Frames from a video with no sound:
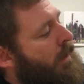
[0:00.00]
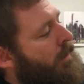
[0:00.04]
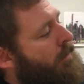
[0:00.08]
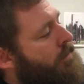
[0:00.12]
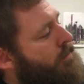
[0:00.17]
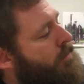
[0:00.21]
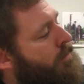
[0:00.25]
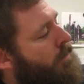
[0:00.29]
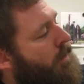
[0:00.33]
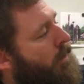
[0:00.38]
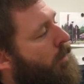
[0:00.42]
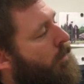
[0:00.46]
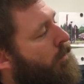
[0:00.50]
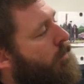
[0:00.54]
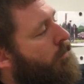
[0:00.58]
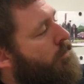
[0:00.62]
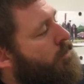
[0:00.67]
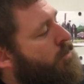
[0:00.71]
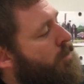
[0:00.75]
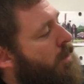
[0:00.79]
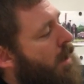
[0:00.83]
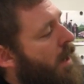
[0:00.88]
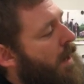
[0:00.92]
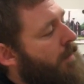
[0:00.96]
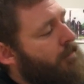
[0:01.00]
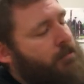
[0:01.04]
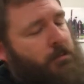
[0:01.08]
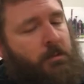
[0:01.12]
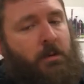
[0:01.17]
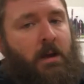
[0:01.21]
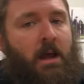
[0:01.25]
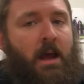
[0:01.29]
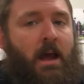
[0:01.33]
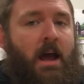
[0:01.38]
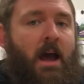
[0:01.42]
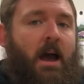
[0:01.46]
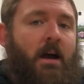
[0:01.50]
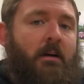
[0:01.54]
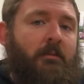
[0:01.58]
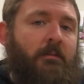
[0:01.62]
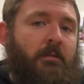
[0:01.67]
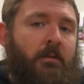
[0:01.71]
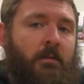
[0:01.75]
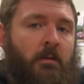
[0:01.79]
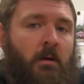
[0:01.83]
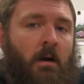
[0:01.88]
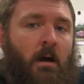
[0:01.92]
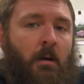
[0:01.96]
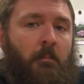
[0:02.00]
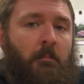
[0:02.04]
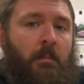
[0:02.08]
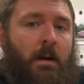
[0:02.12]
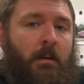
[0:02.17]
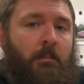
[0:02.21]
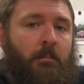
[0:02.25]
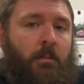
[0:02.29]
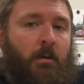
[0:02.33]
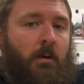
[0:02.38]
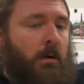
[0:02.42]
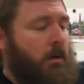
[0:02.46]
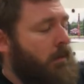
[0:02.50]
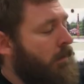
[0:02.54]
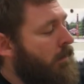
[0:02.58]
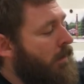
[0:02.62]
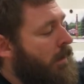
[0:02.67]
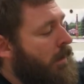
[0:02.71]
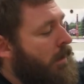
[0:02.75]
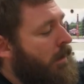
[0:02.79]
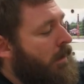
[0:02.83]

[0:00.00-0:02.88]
So tribes would have a member